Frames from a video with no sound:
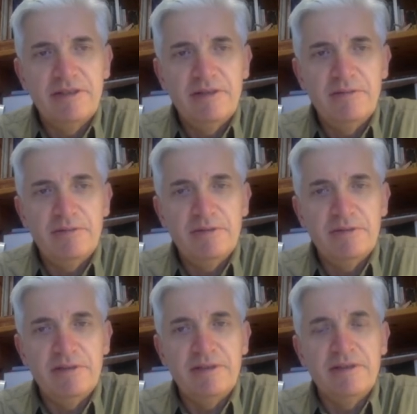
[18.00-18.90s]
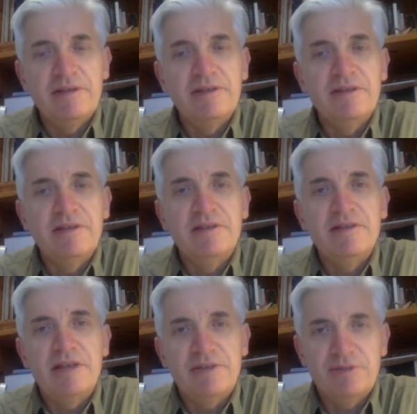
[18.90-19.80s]
on the
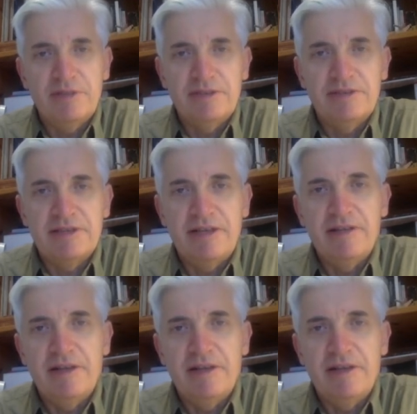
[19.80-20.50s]
national style